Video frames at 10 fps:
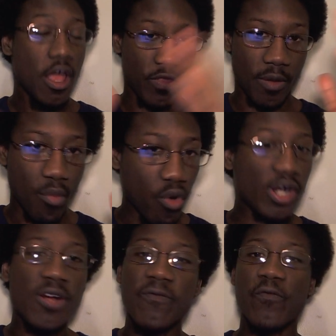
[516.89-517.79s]
the
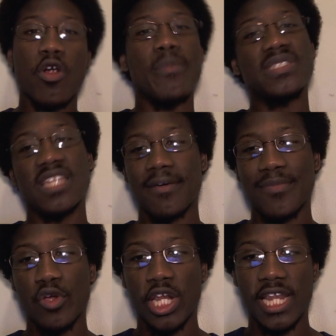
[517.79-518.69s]
more conformist the
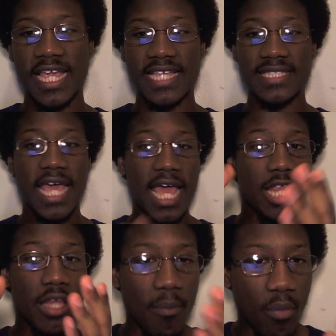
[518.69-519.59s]
community is,
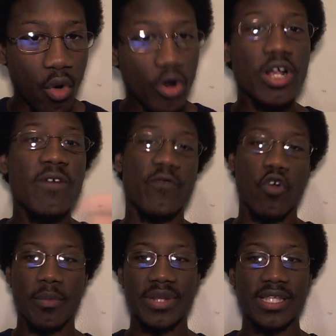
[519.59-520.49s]
and the more
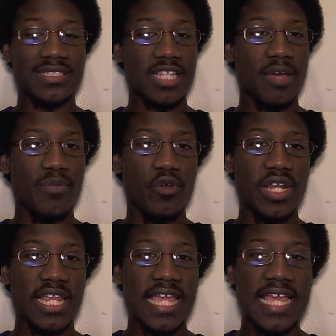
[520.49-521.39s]
conformist the
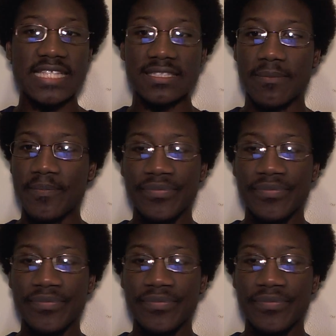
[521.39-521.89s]
community is,